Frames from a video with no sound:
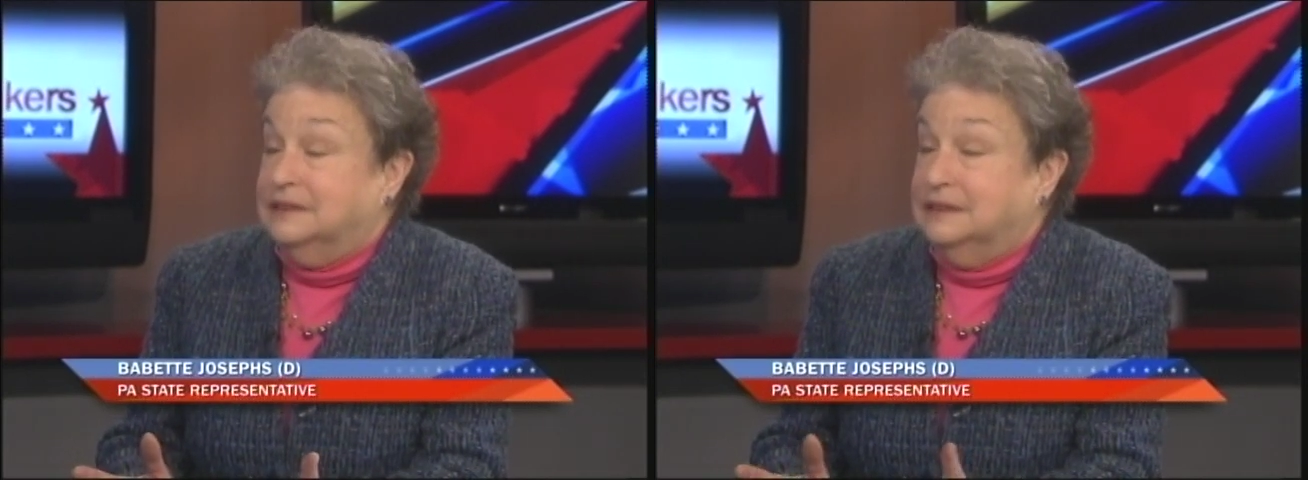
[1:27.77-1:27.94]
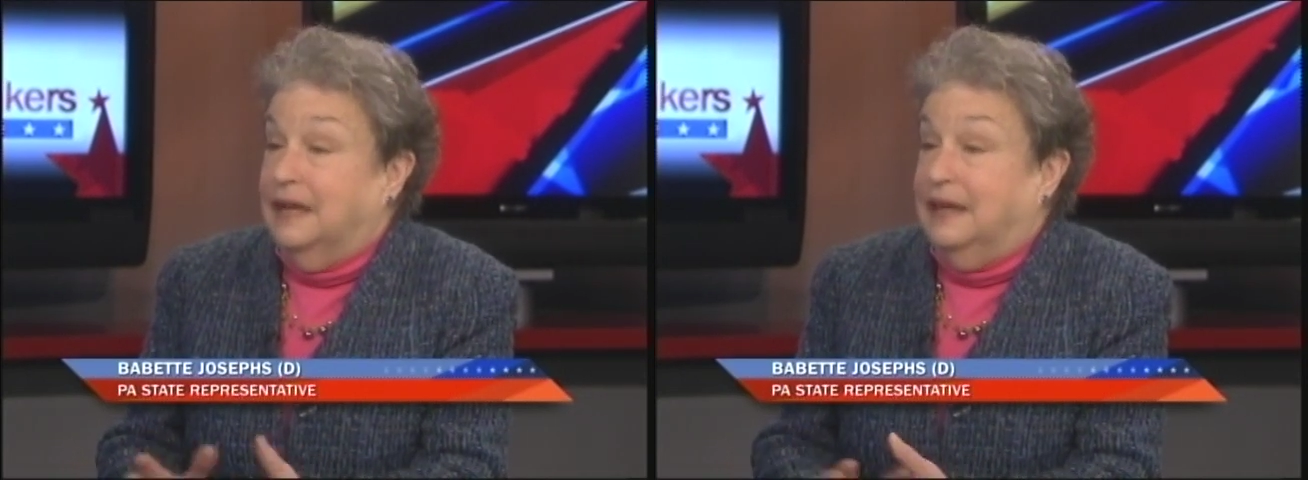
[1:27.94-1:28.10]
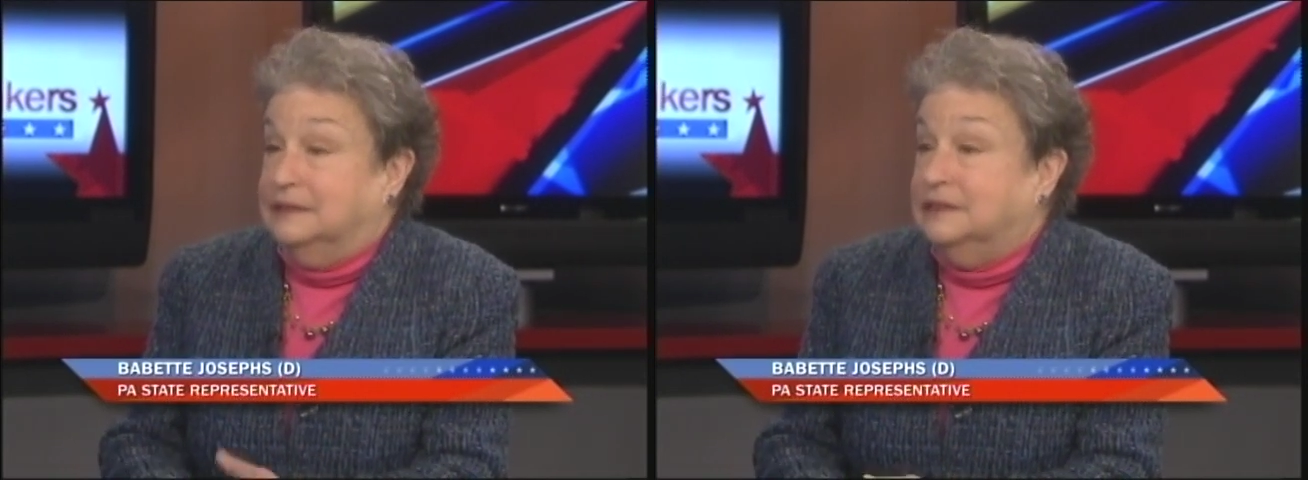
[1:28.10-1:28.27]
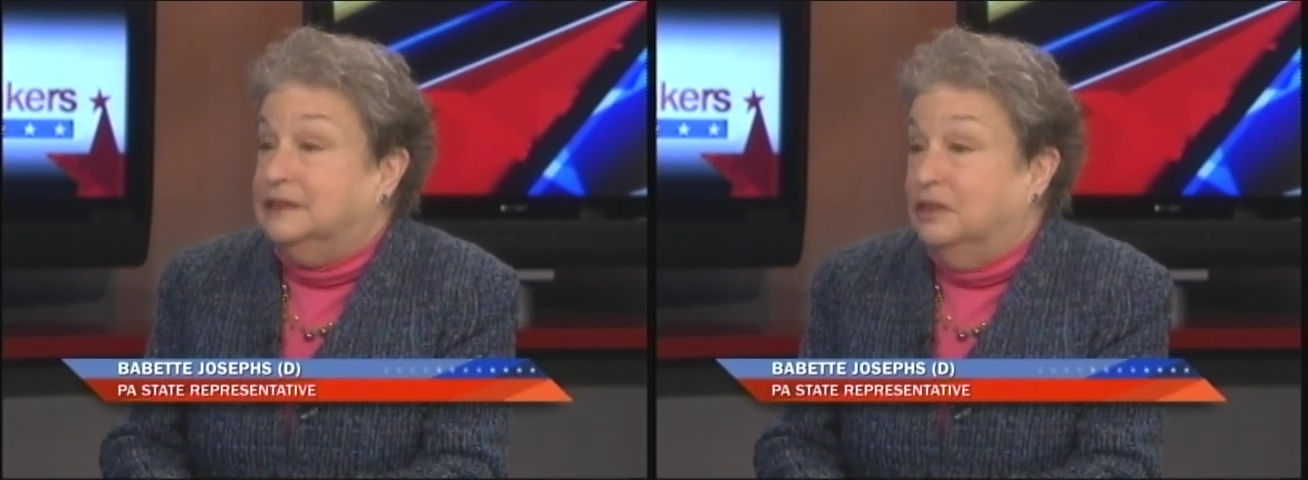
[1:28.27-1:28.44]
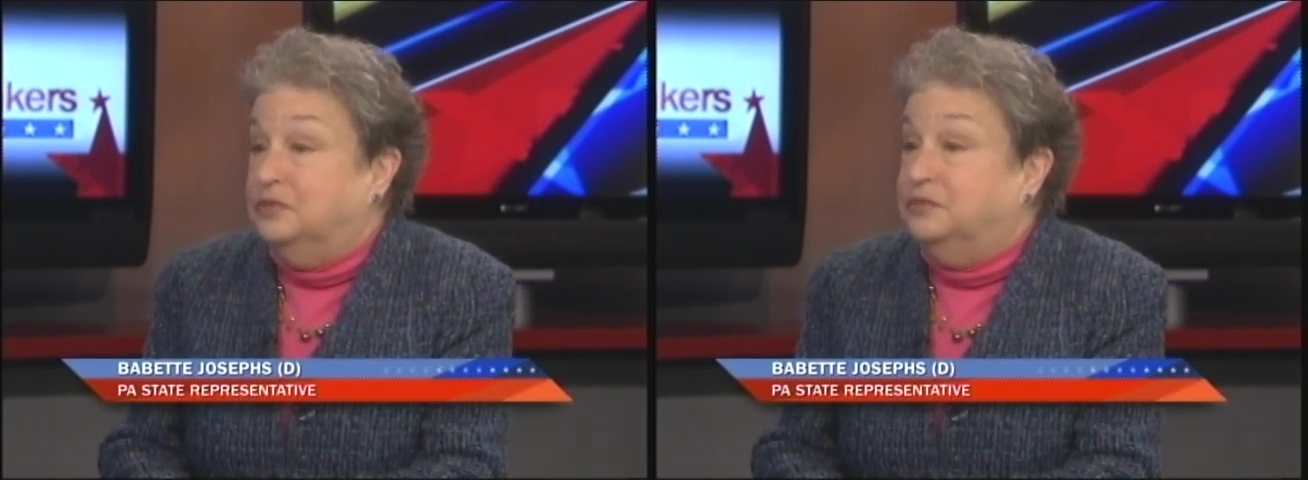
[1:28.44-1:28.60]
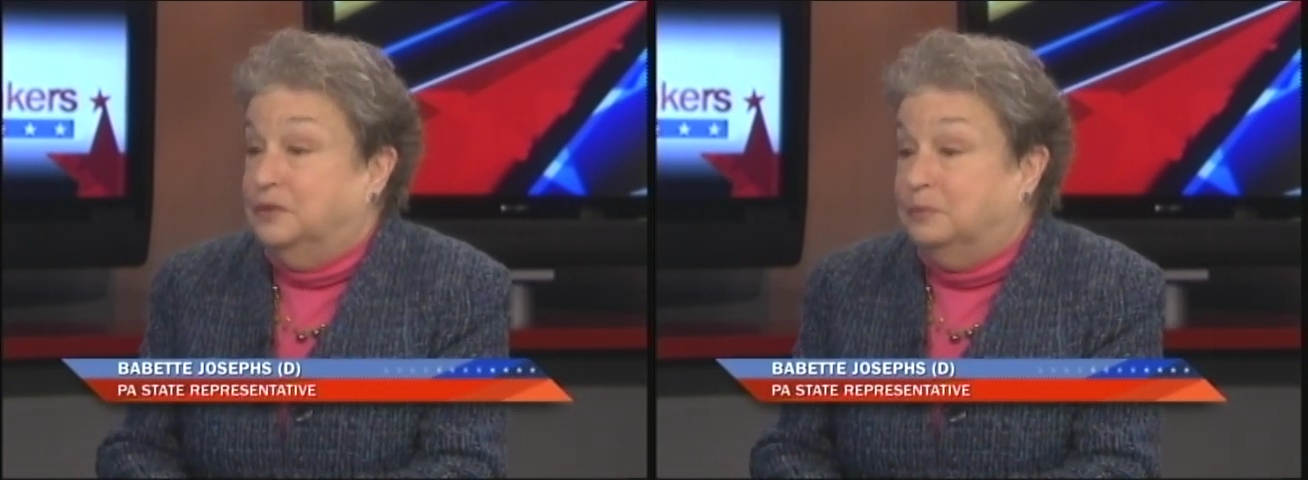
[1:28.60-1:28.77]
And so
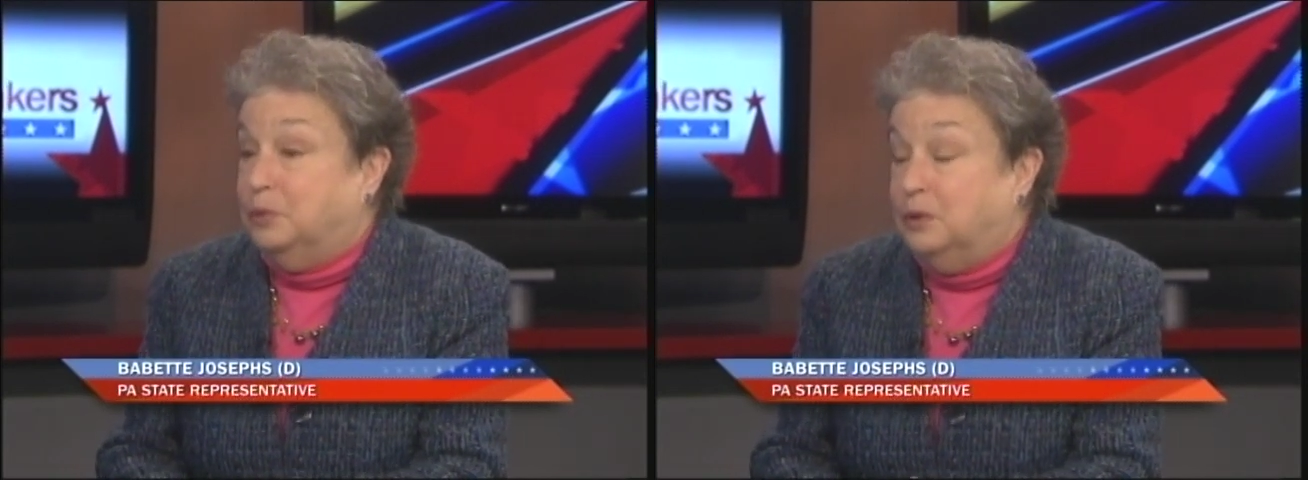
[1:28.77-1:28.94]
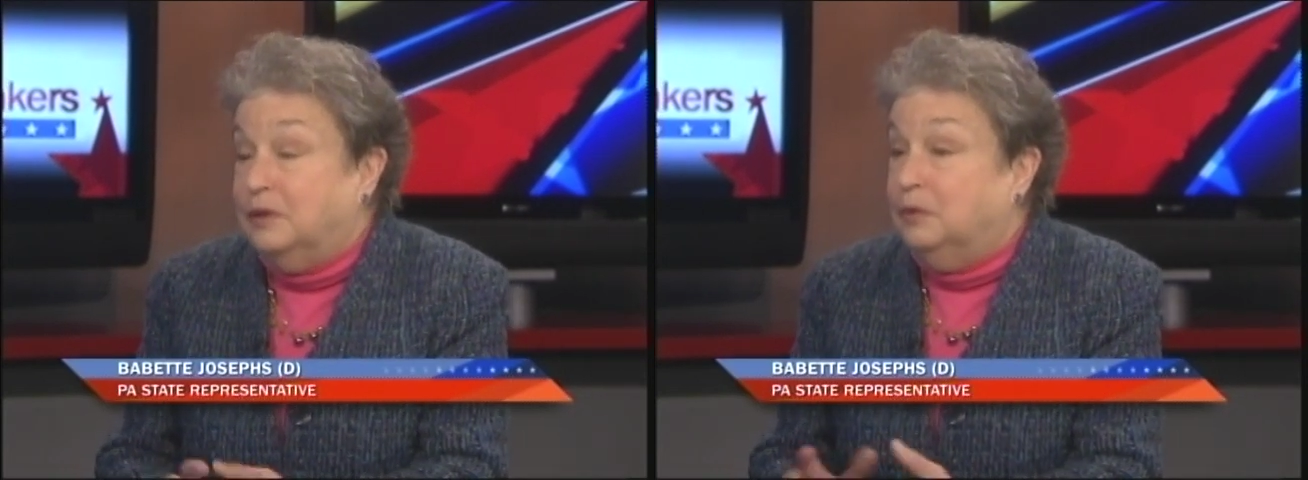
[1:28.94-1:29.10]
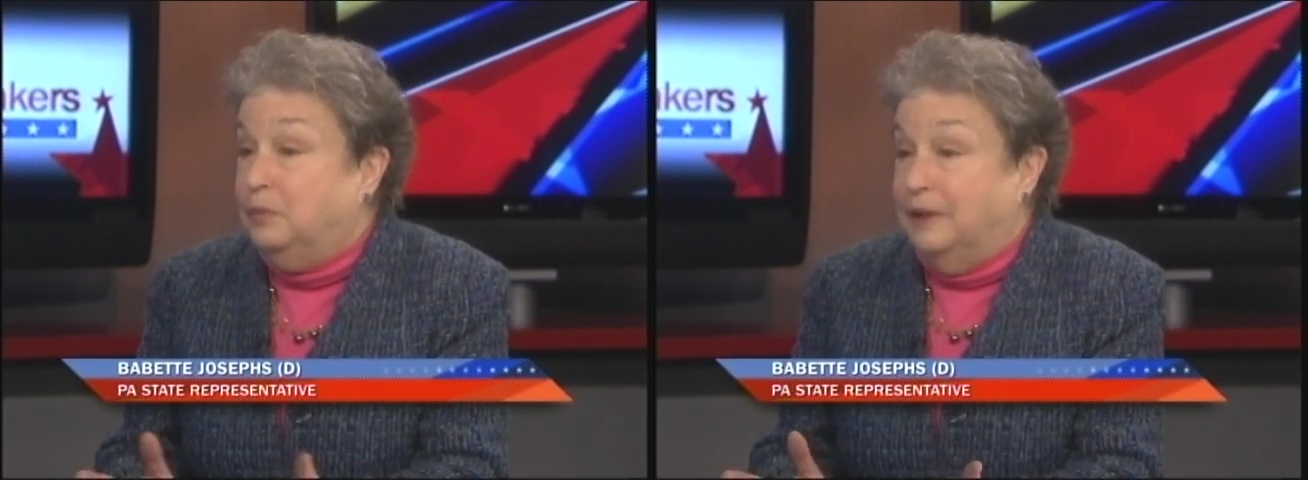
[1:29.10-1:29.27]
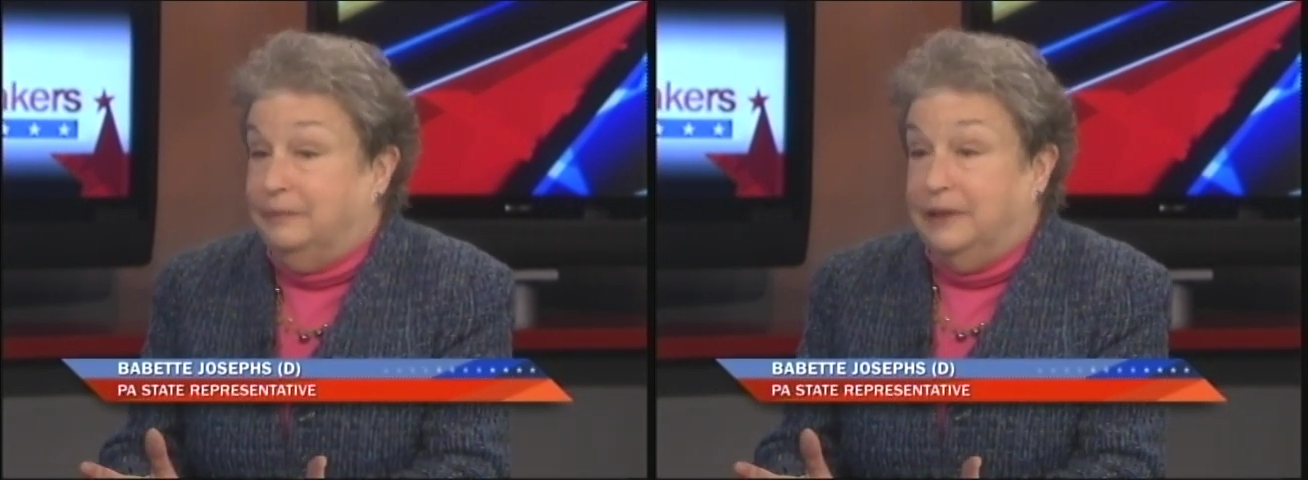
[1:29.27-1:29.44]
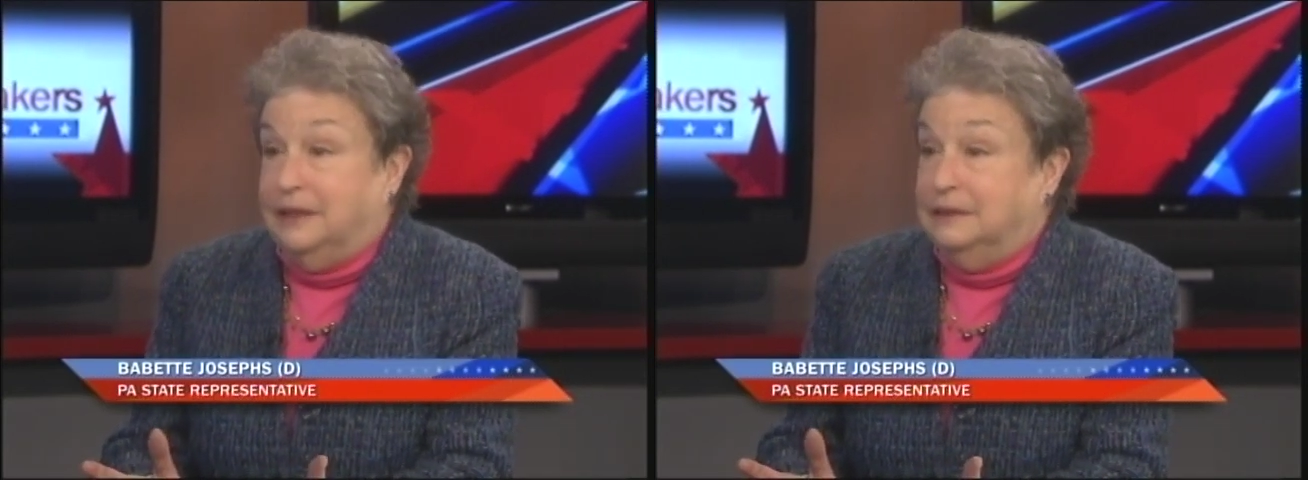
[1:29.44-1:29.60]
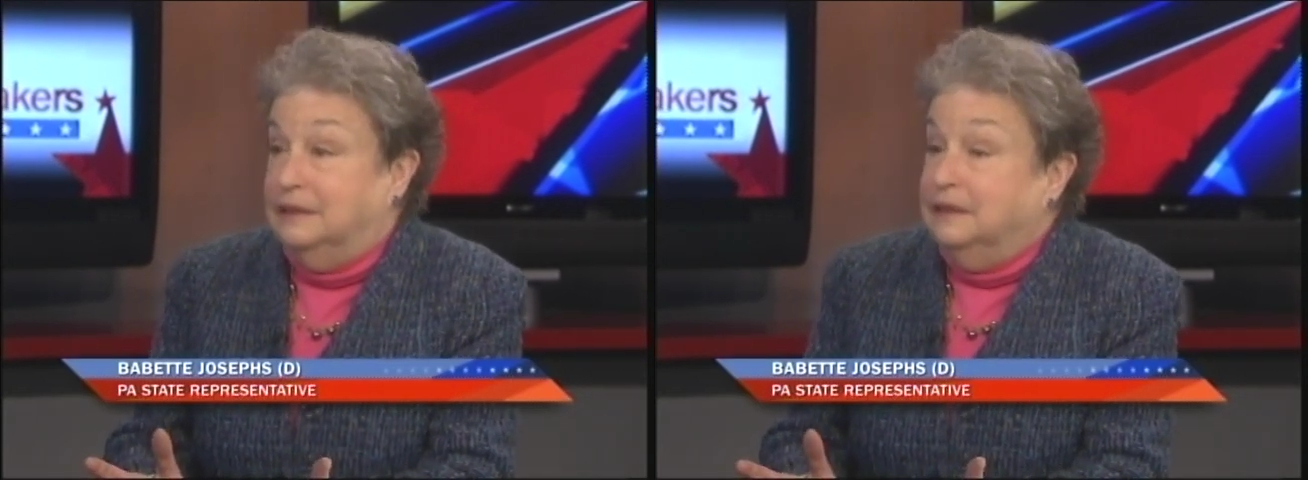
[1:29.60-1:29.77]
for poor
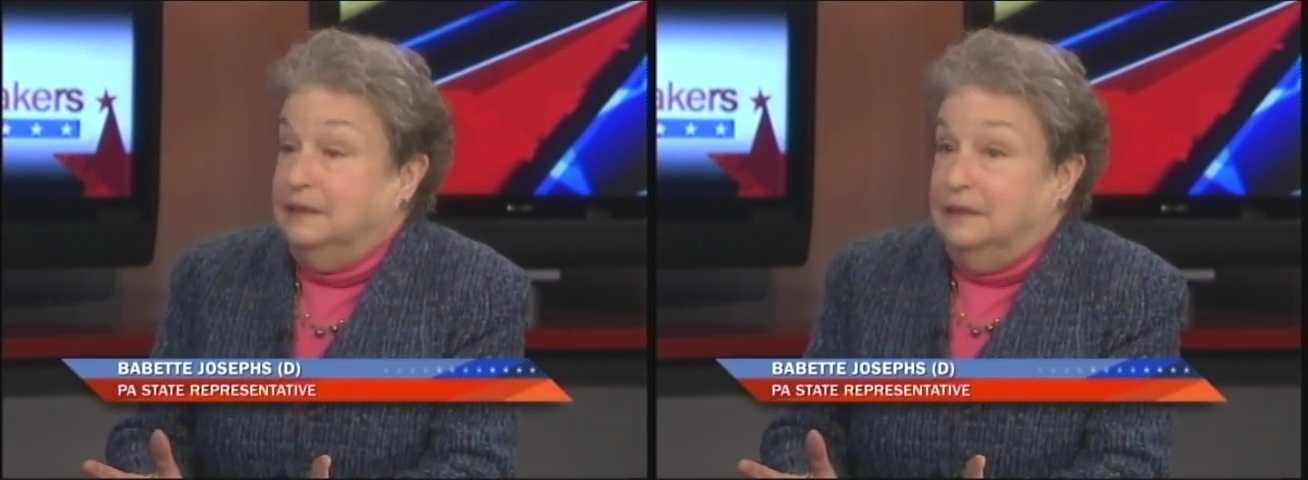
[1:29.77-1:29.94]
women,